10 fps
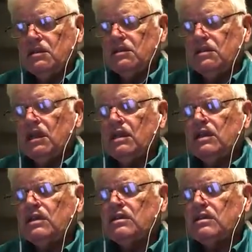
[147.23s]
It's not an
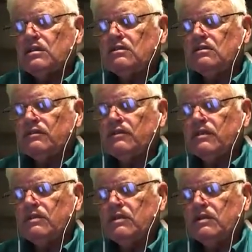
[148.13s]
exclusive
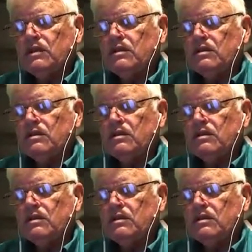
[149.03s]
commitment.